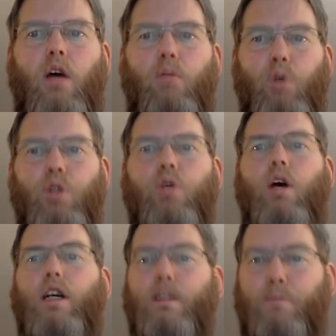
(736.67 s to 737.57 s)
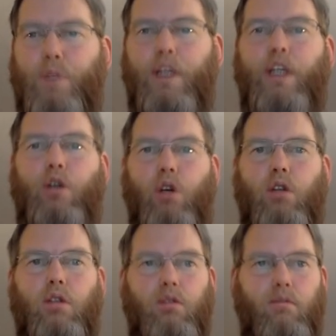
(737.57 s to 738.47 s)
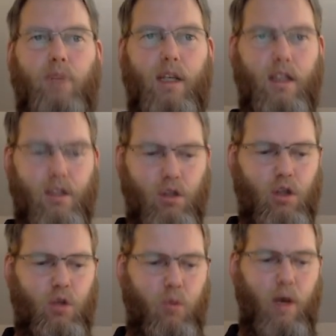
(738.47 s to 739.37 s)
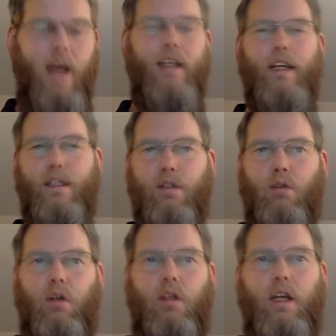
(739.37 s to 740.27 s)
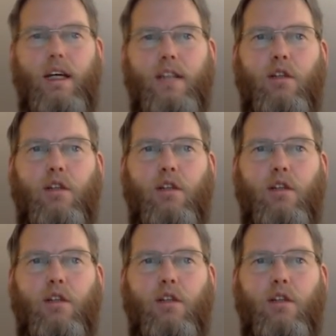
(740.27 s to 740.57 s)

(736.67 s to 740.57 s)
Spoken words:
MuseScore is pretty good, but it's not quite as good as a